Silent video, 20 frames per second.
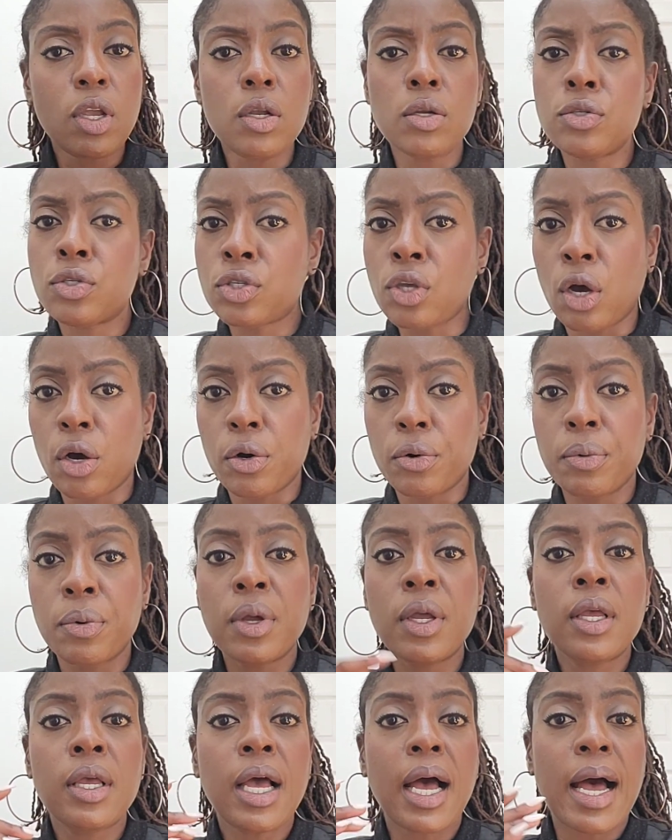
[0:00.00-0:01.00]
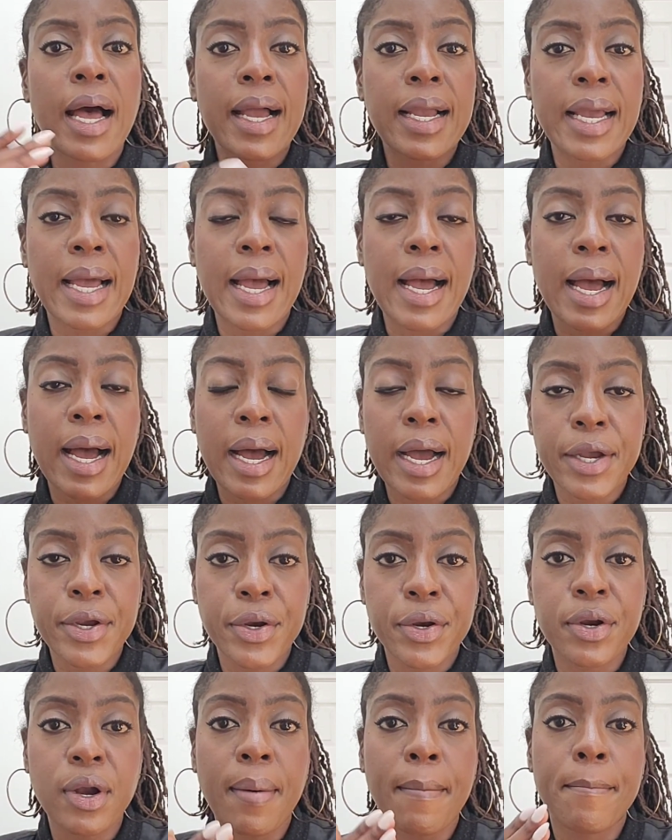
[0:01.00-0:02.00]
So I got
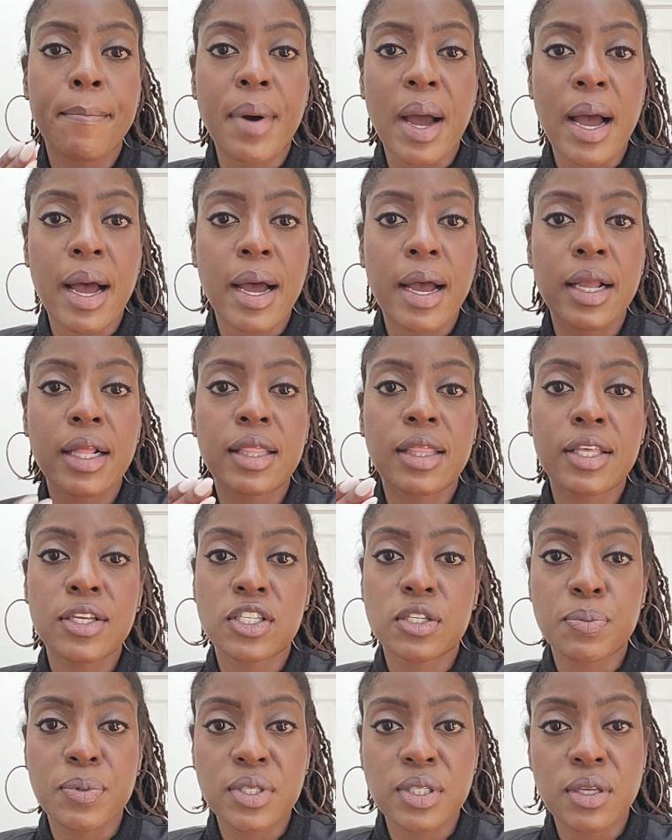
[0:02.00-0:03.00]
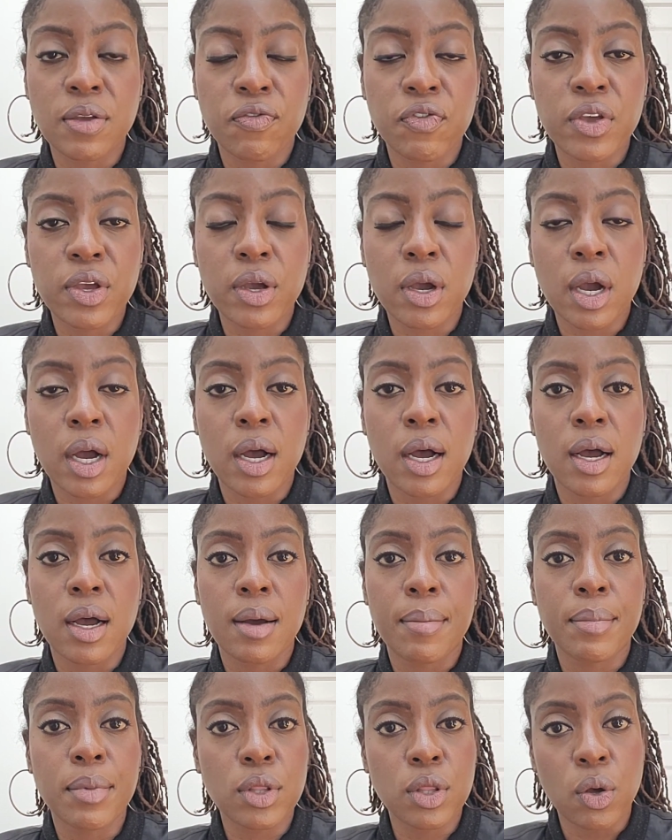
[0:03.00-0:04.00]
hired by this specific
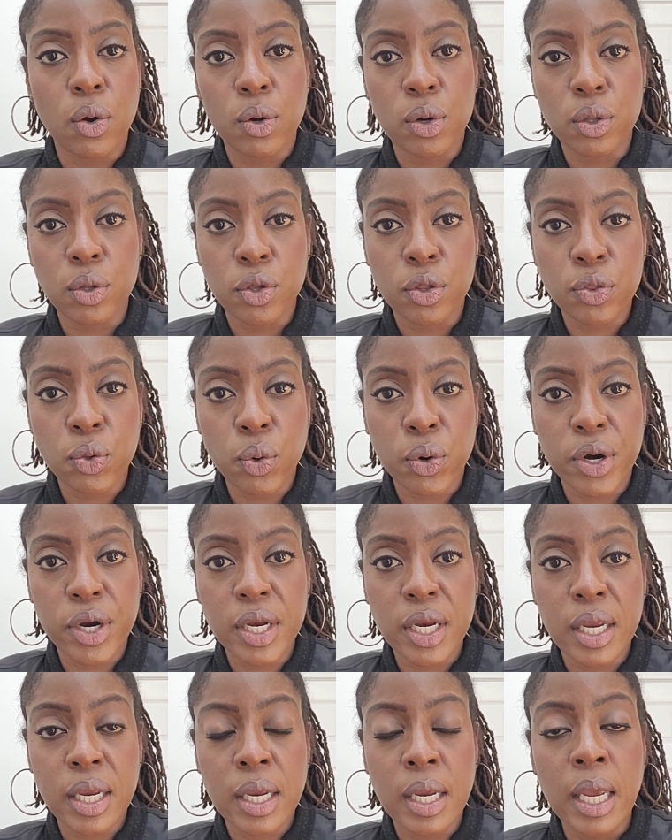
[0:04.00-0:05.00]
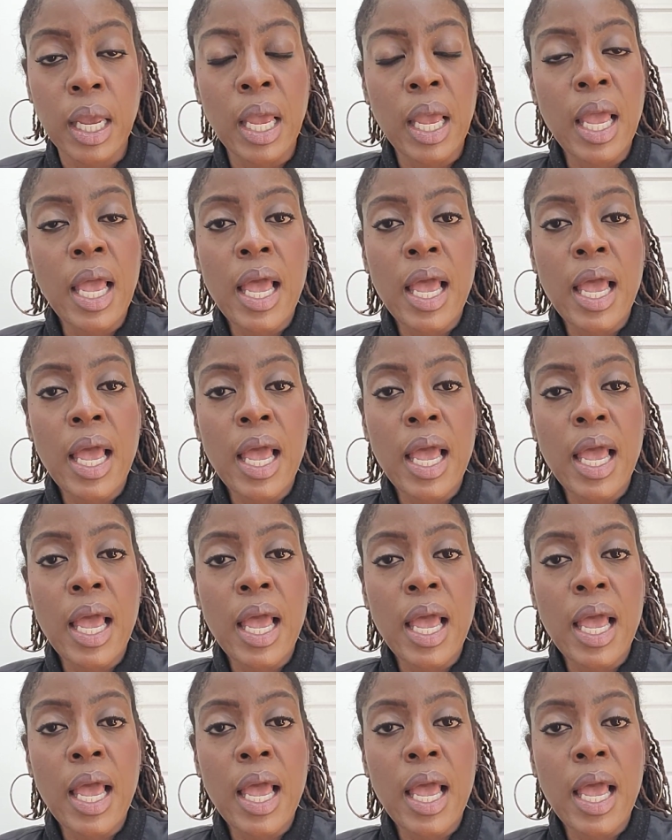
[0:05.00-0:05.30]
local authority.